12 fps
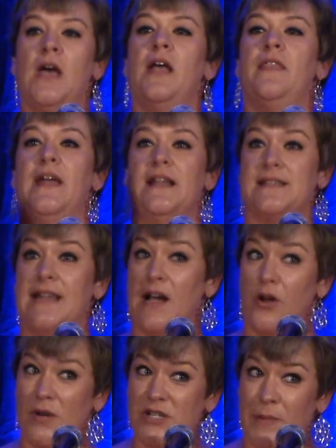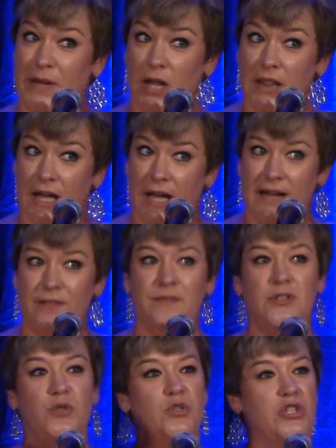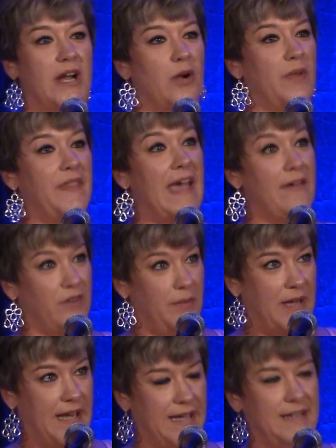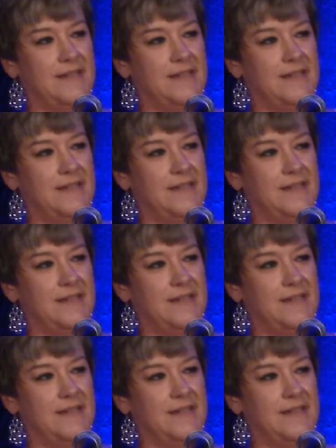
That is now going to be online to share with everybody.